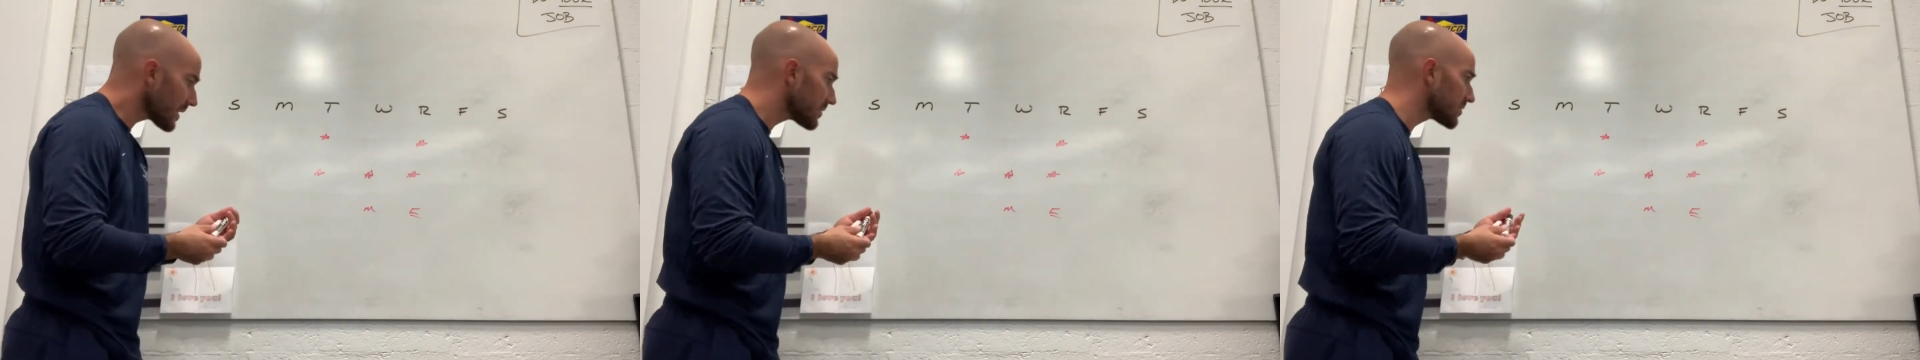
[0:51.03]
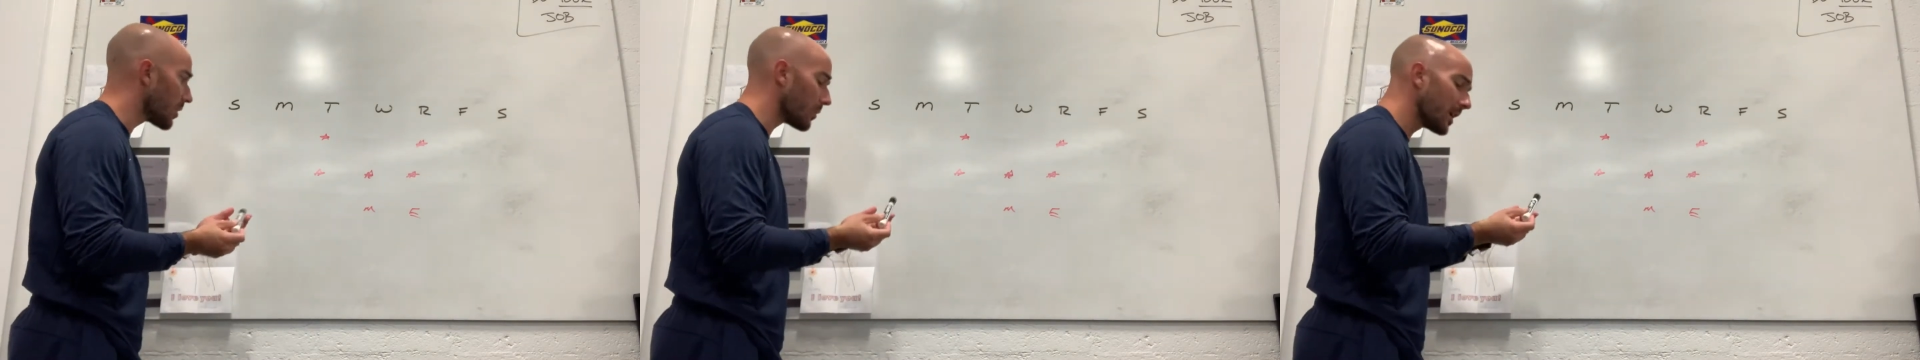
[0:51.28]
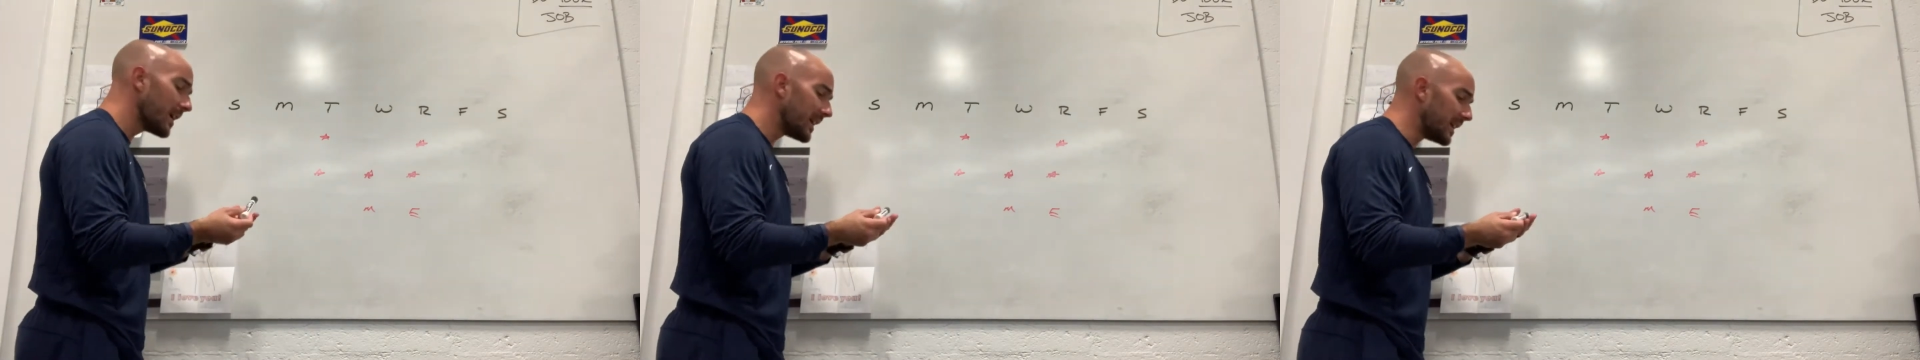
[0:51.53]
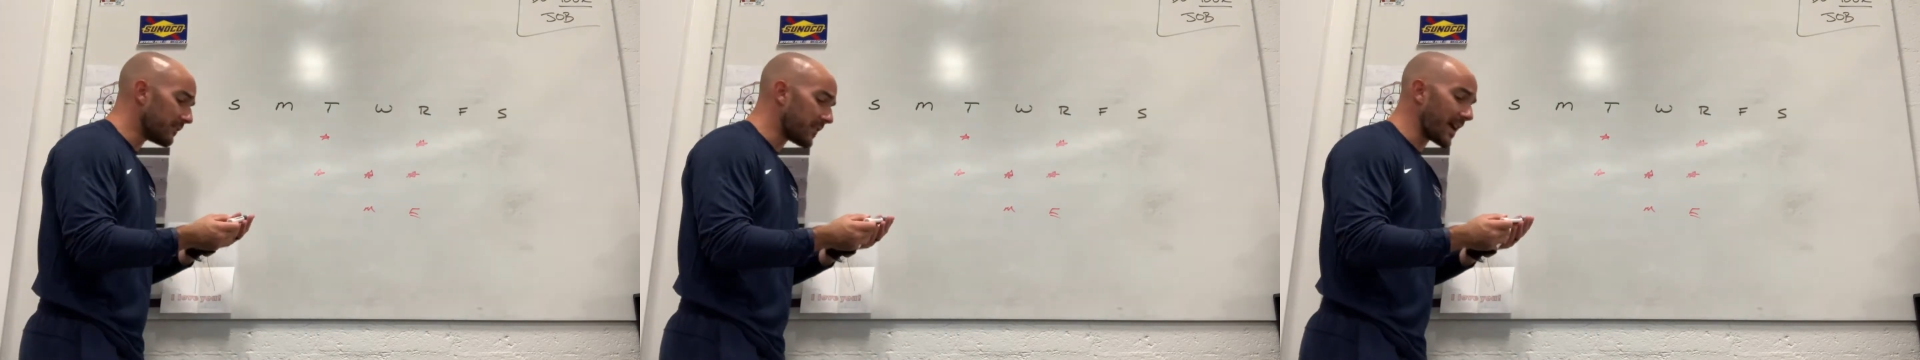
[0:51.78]
So
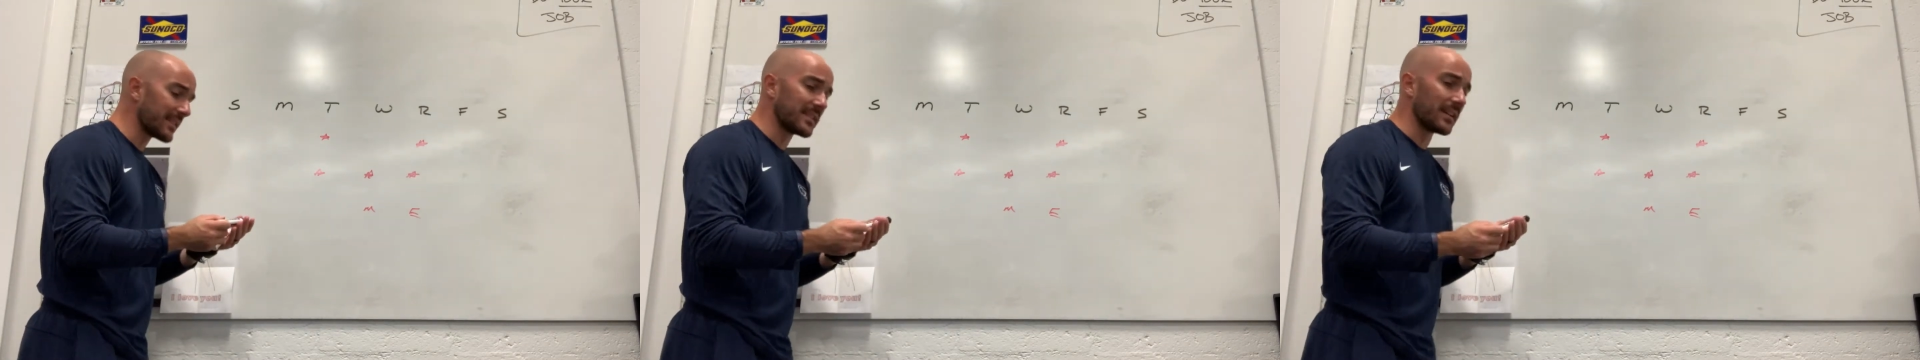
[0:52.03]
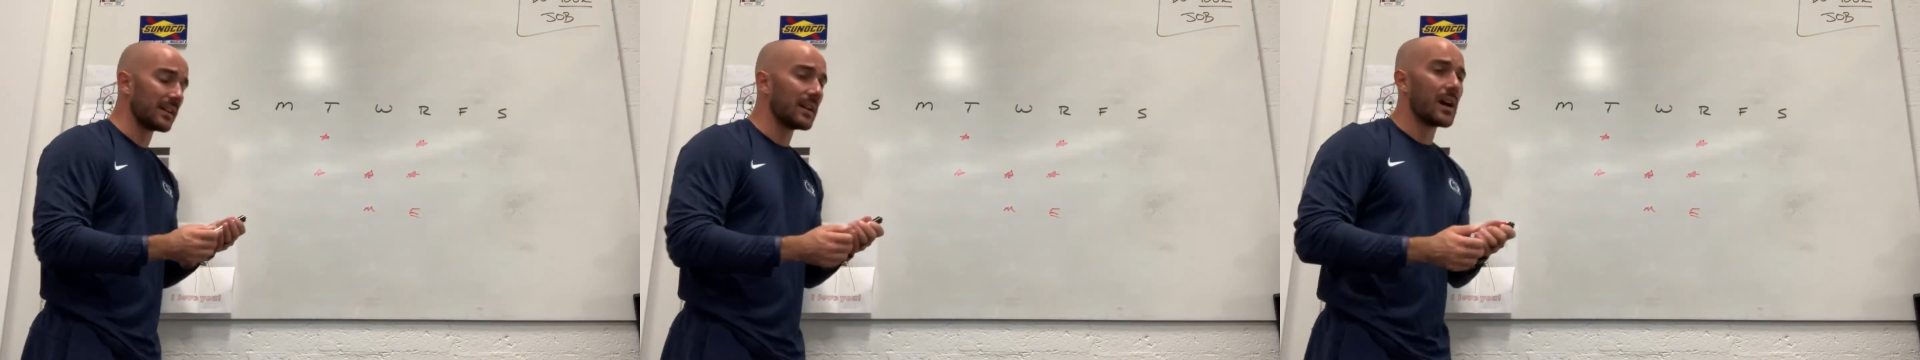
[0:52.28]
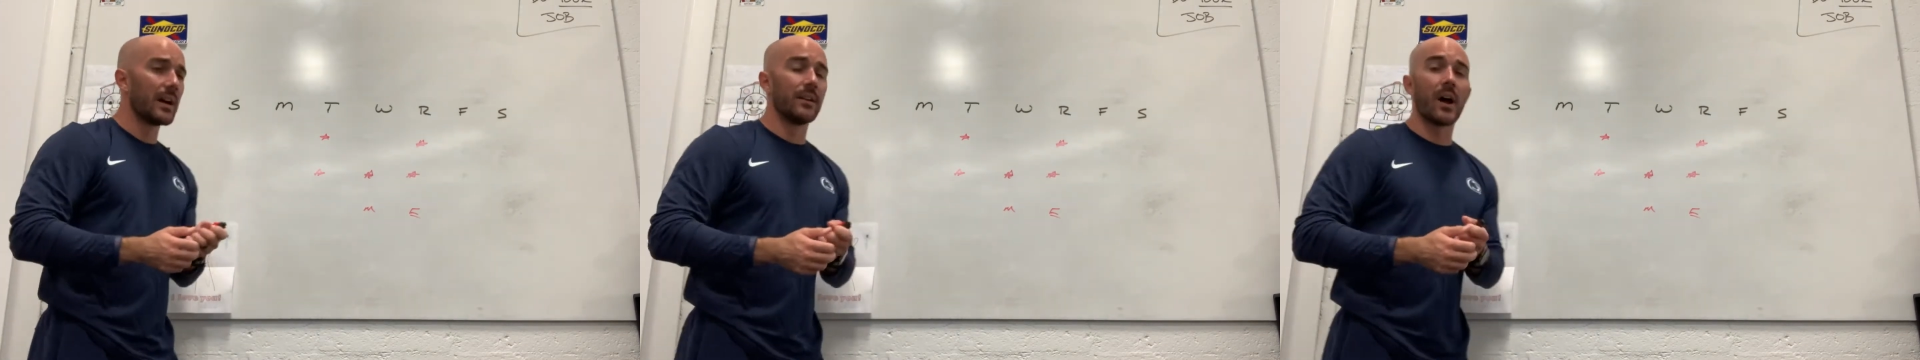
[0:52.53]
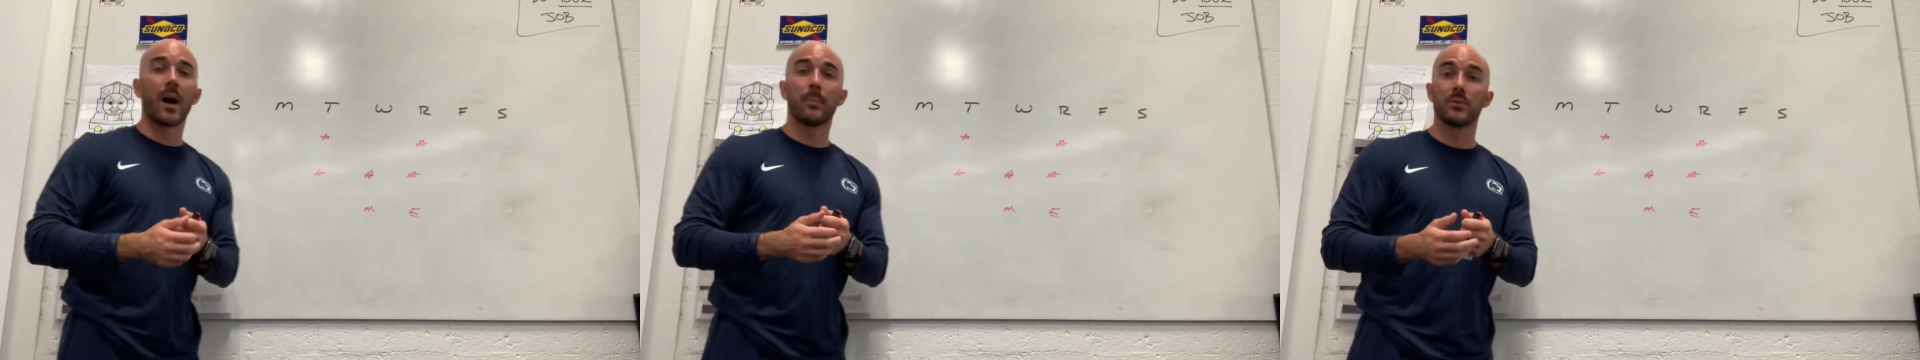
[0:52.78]
if that's a, an
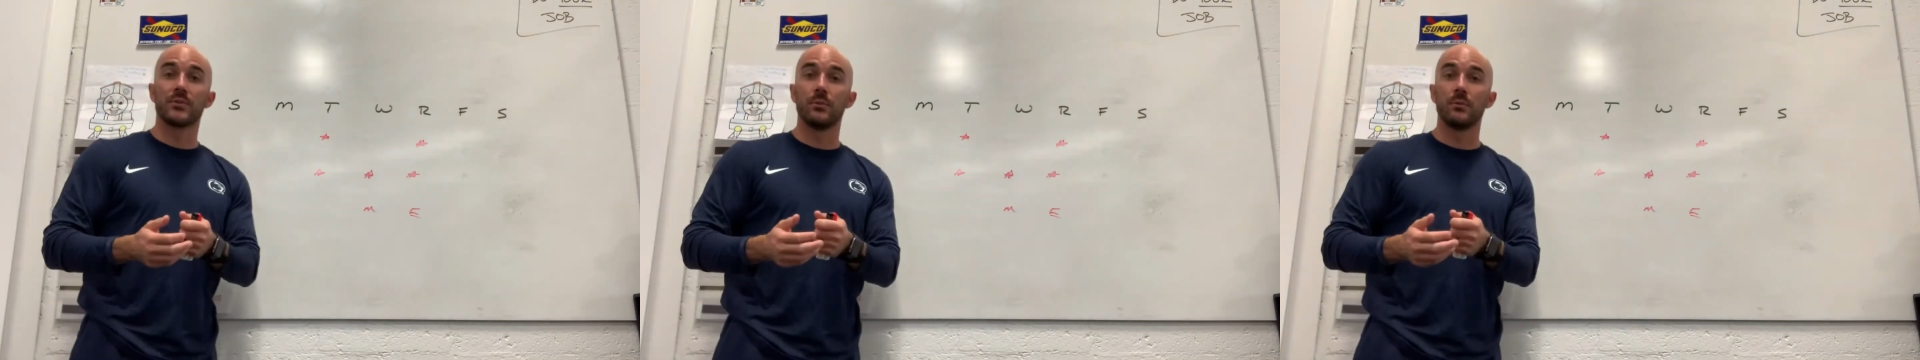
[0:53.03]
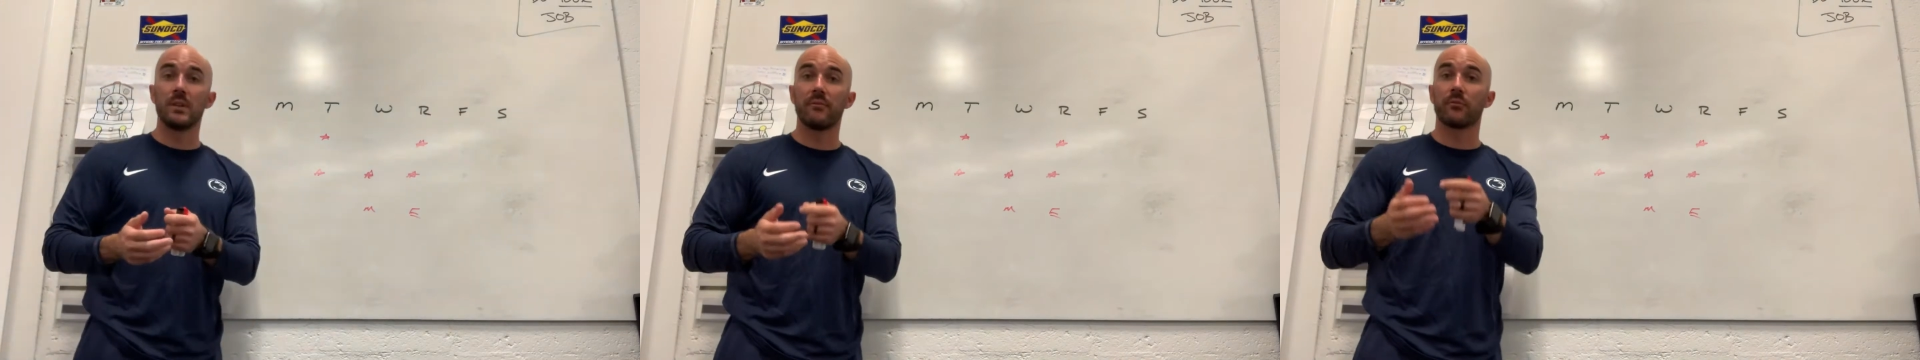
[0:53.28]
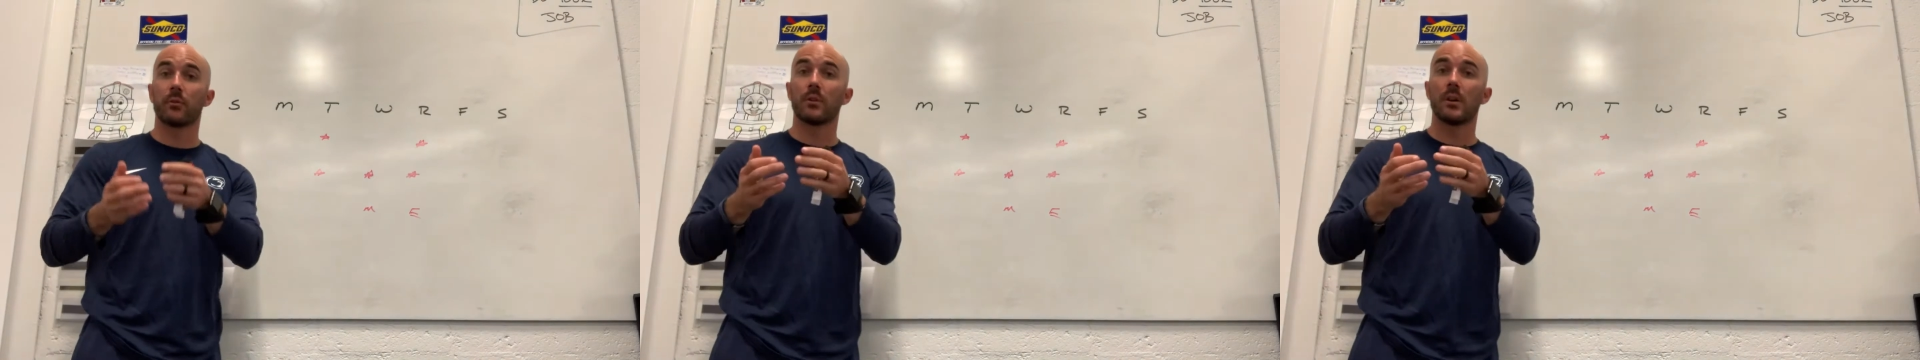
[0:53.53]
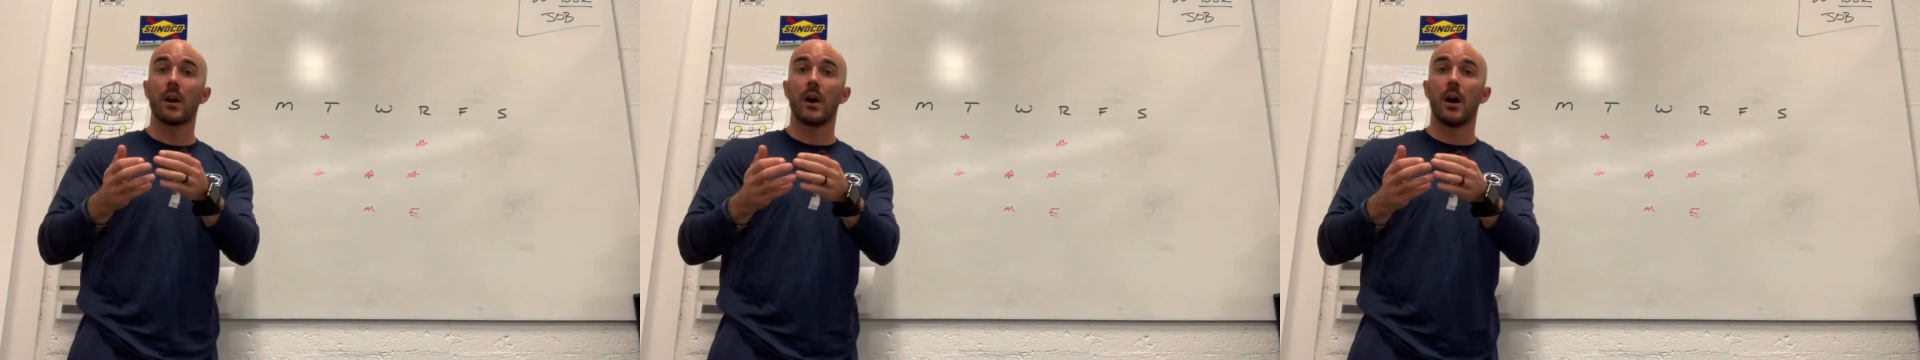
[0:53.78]
opportunity
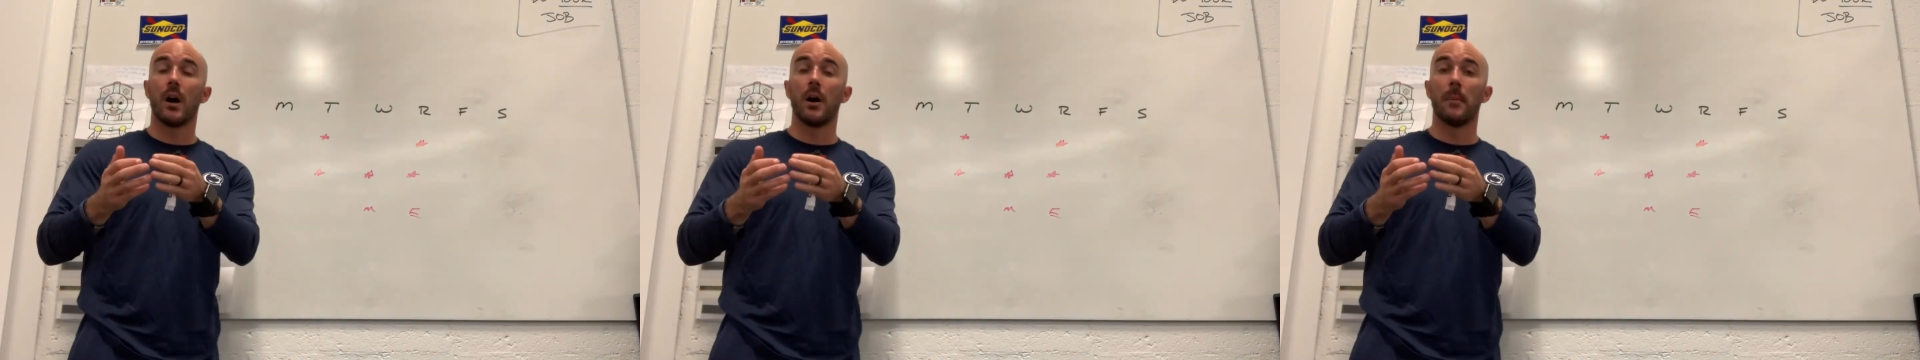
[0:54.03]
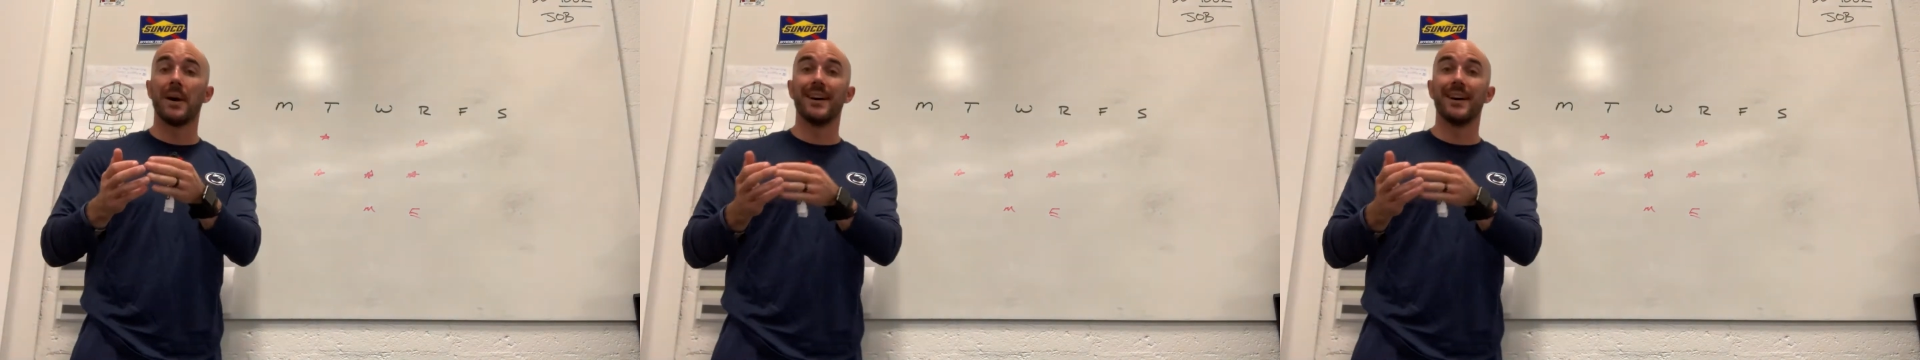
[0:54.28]
for um,